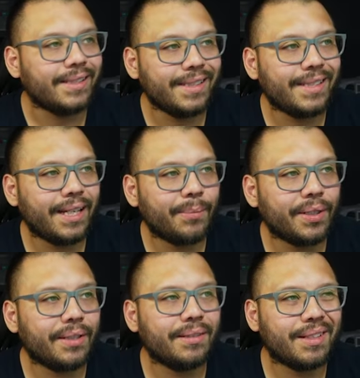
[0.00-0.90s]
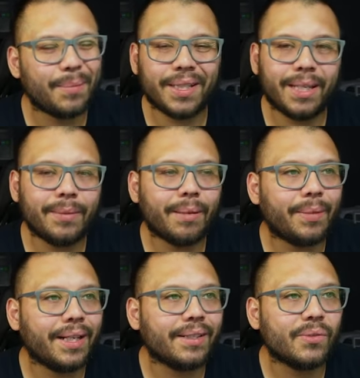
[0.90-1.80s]
The CTA button, I'm gonna keep that
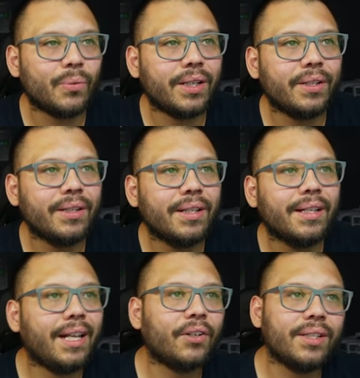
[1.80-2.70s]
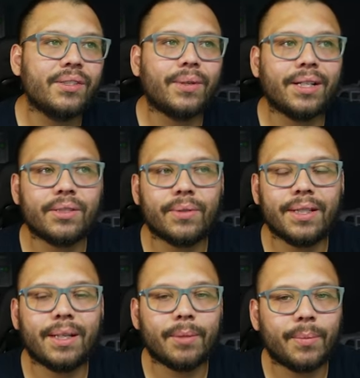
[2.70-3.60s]
blank as well. And our interaction
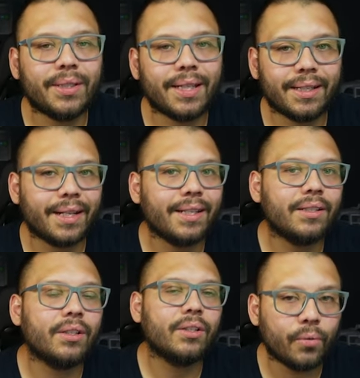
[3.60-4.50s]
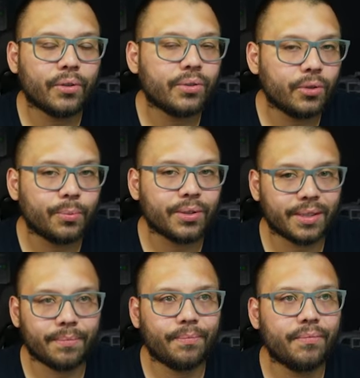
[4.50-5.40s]
rate, I'm gonna put that at over 2%.
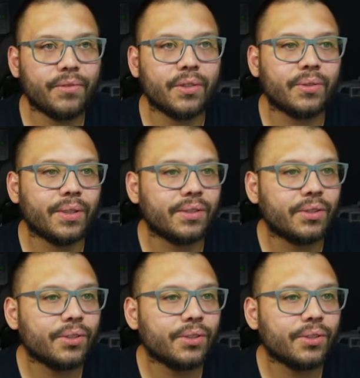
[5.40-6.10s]
So let's go ahead and